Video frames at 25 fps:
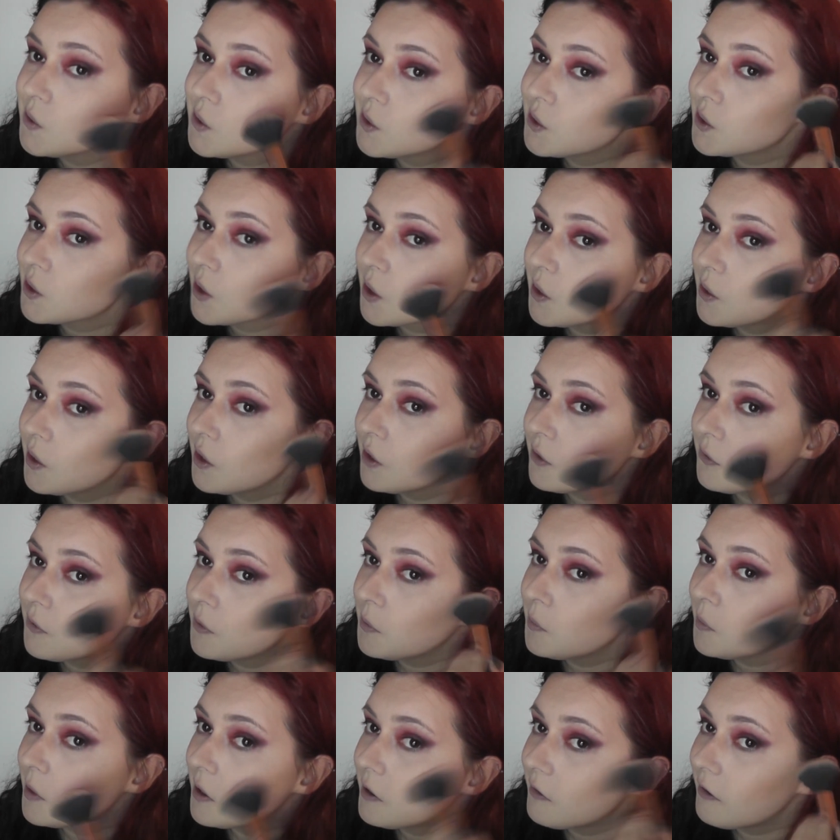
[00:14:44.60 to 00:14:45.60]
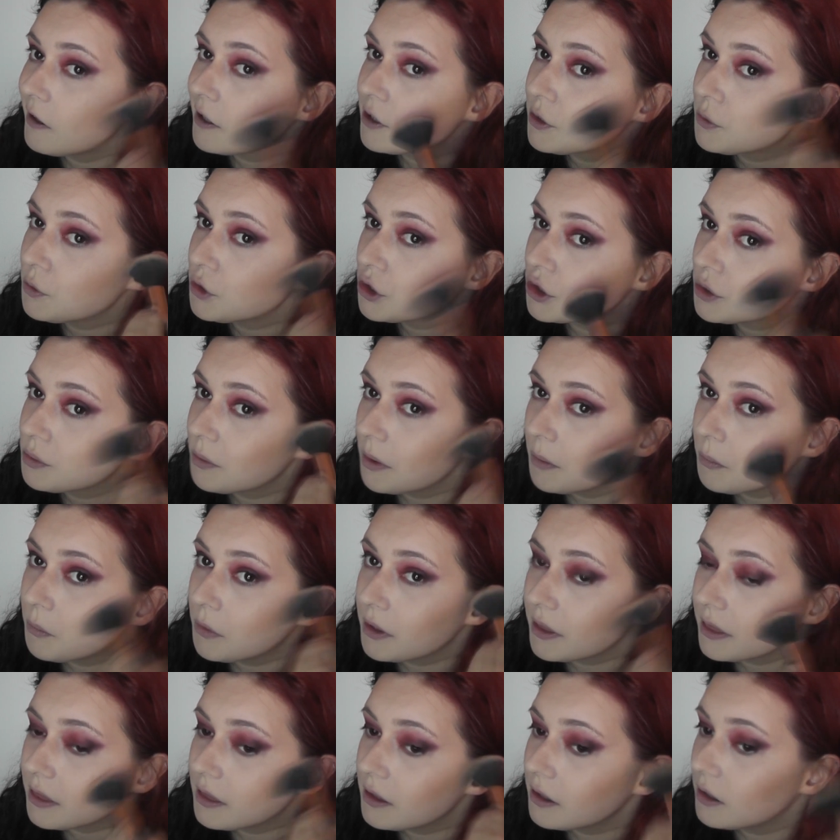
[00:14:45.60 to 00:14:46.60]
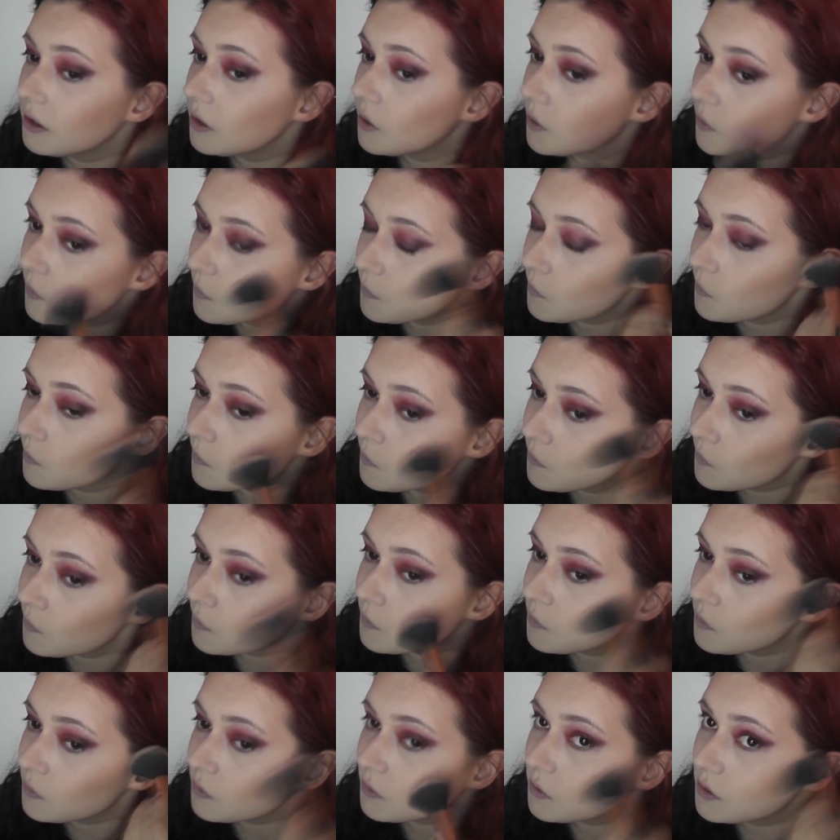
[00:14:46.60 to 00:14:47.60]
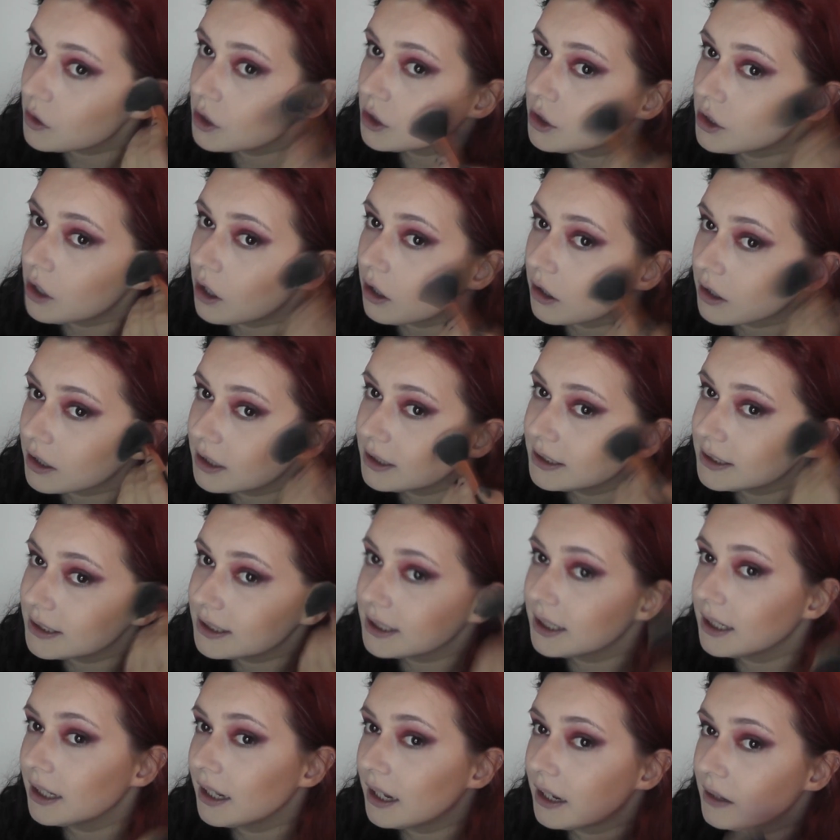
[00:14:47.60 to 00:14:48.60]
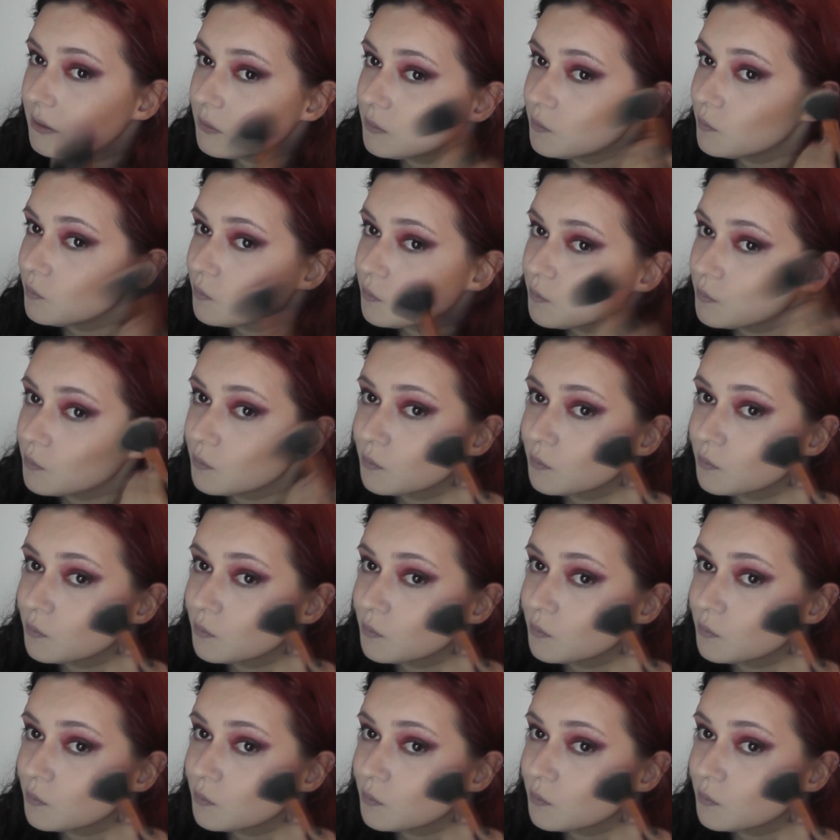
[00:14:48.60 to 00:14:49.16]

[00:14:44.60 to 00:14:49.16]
and just go over where I just went with the dark concealer.